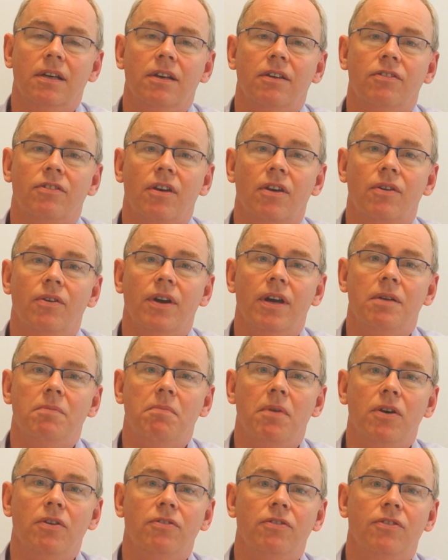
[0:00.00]
So in
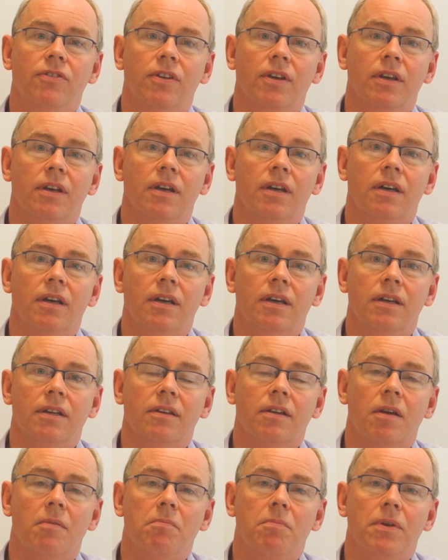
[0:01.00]
most
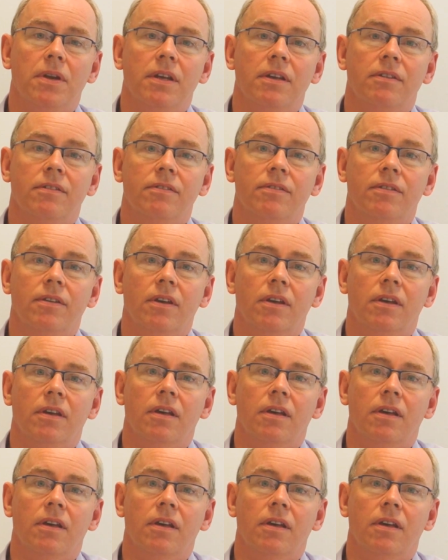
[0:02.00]
companies,